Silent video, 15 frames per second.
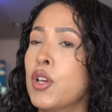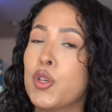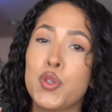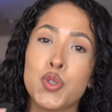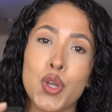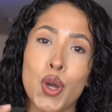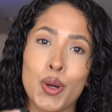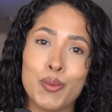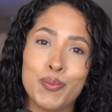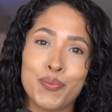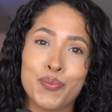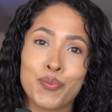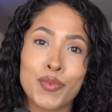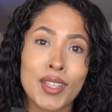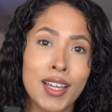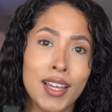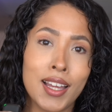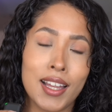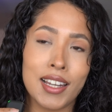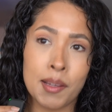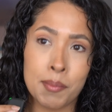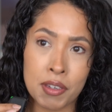So
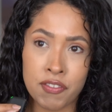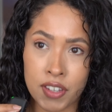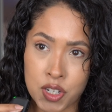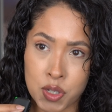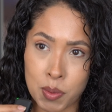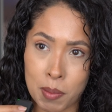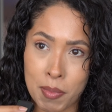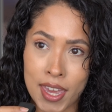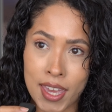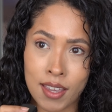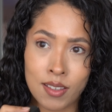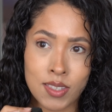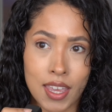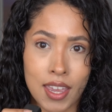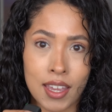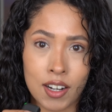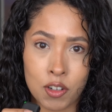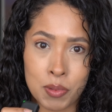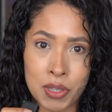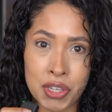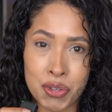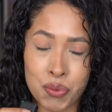let me finish my bangs and
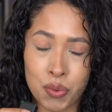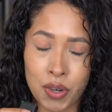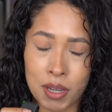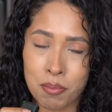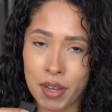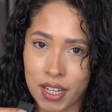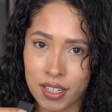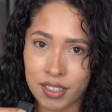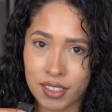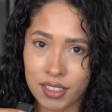I'll be right back.